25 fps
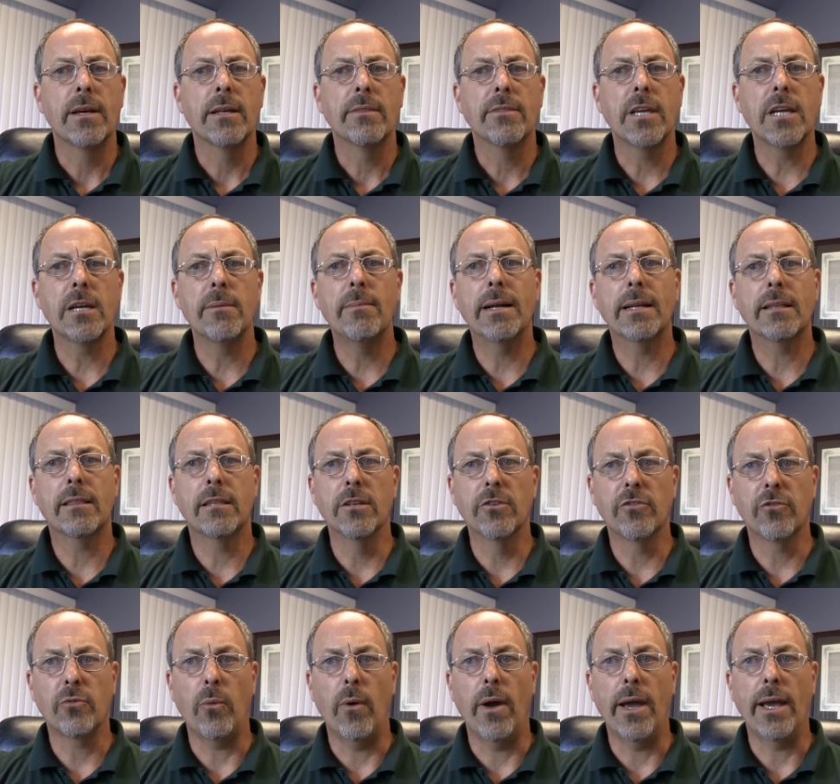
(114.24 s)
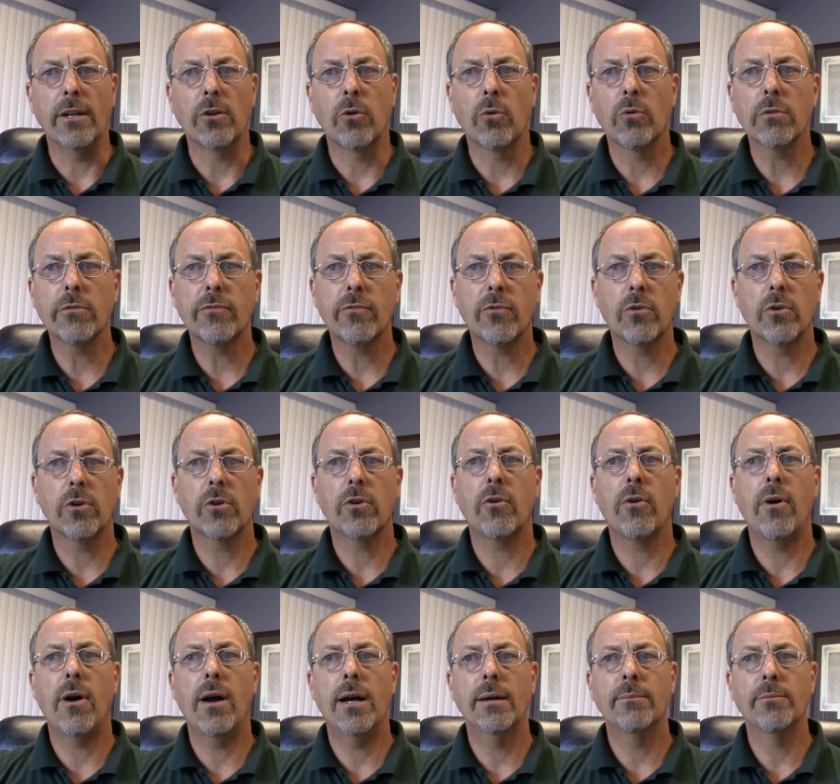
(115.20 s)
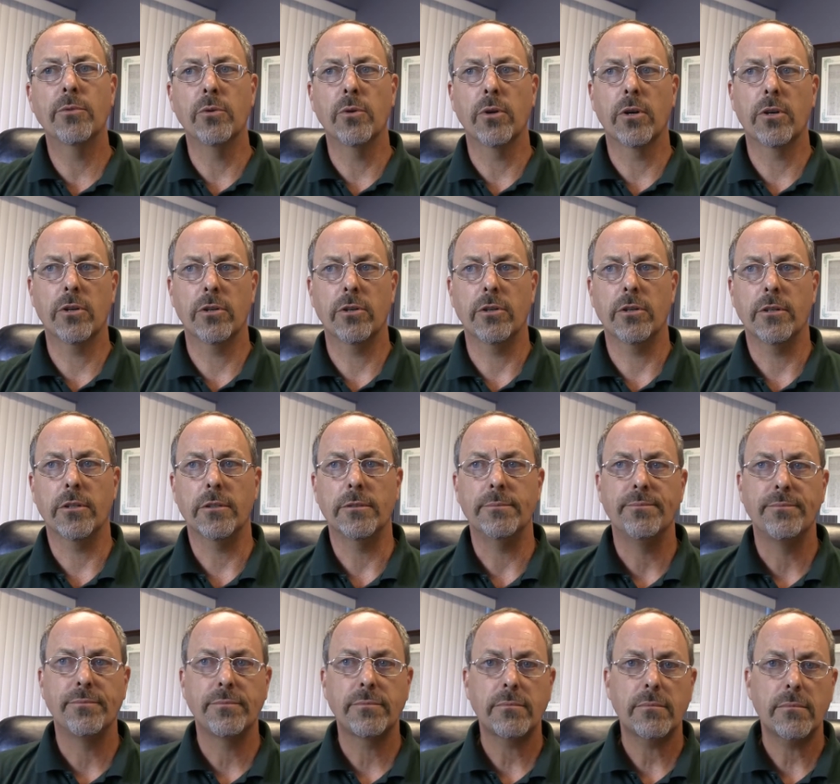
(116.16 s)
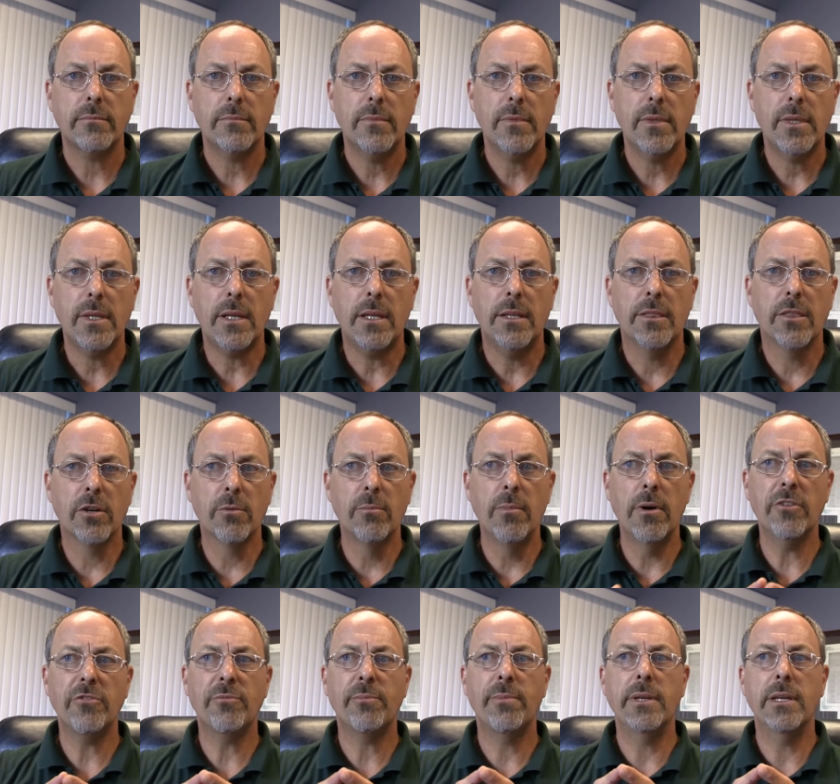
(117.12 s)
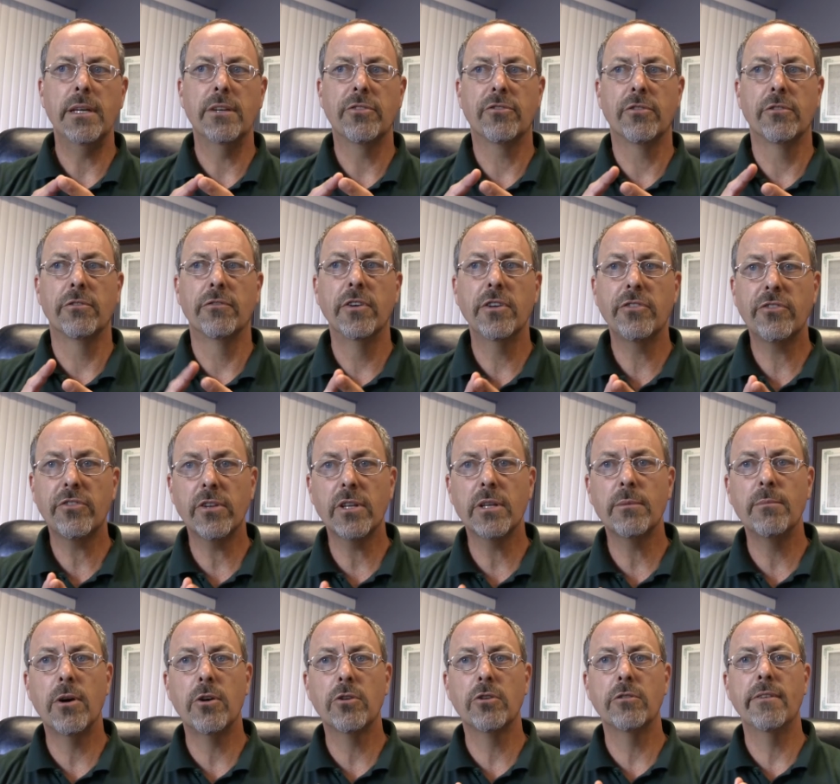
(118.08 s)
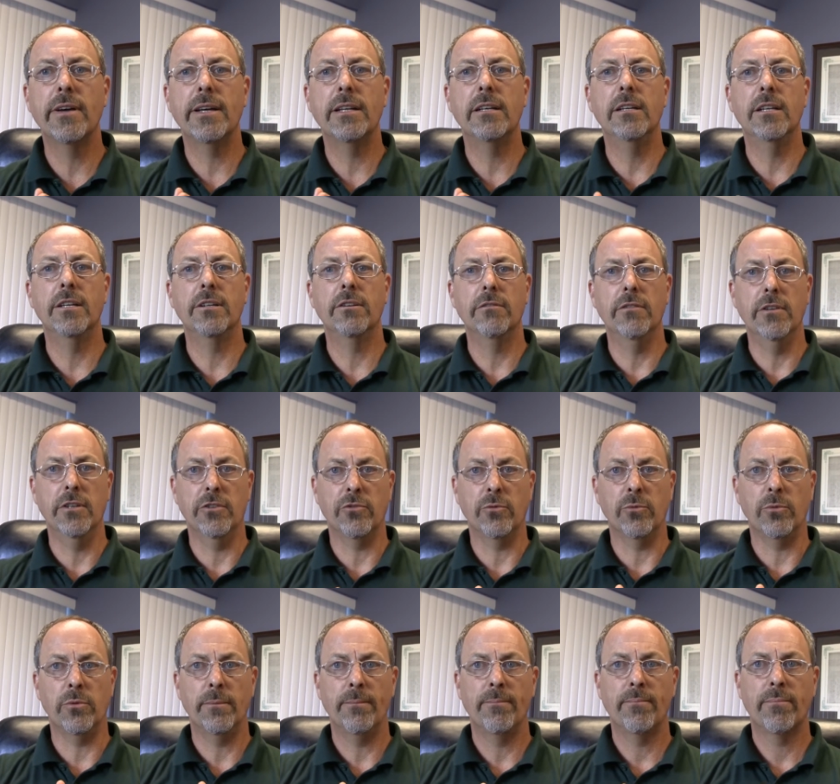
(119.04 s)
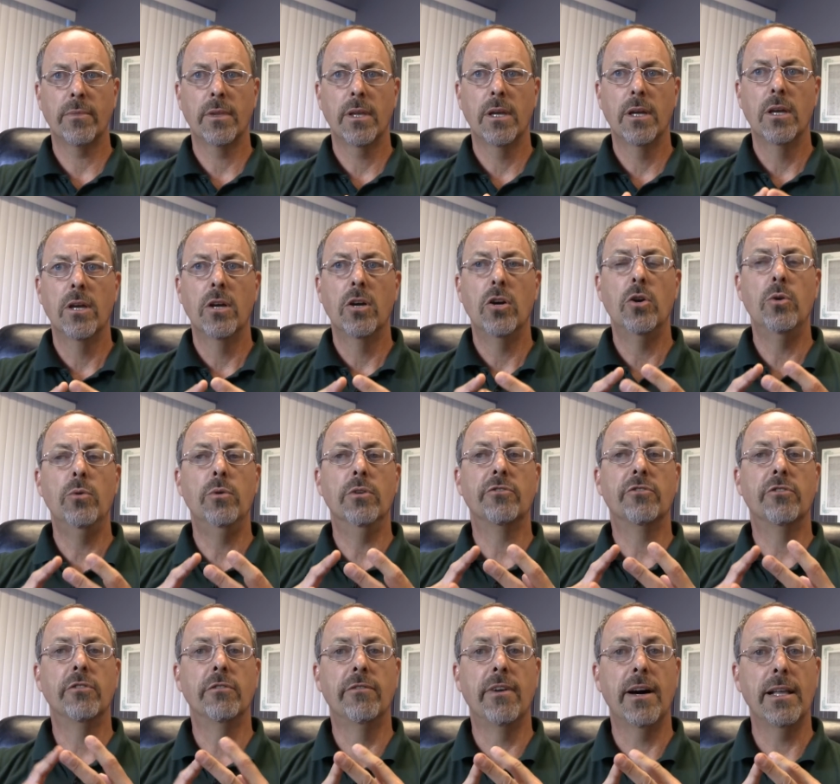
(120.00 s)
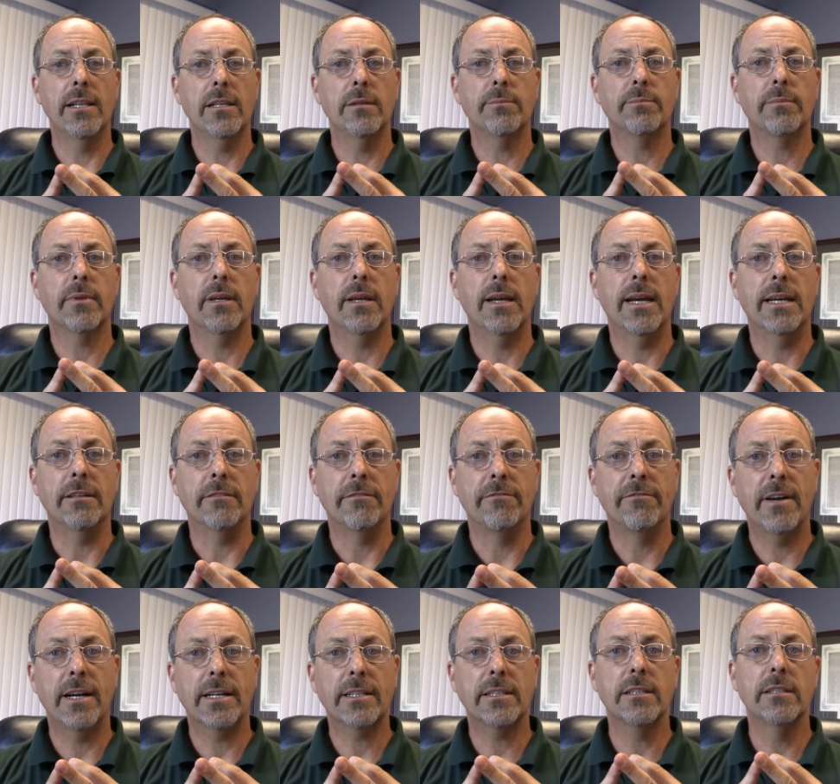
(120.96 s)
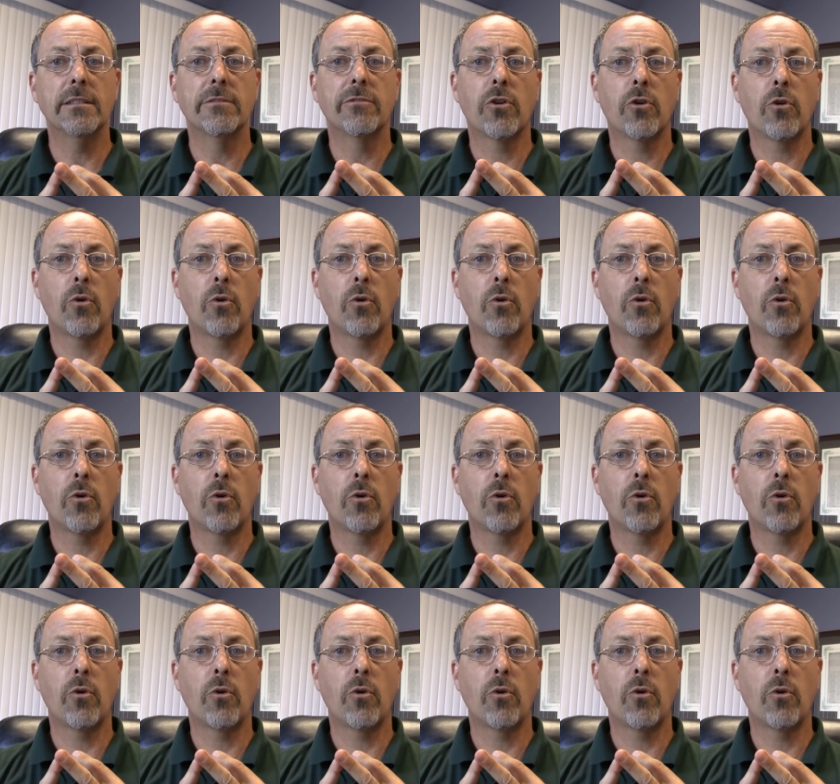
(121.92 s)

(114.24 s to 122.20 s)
Think about it this way. In order for a crime to occur, there must be a sufficiently motivated individual who has developed an effective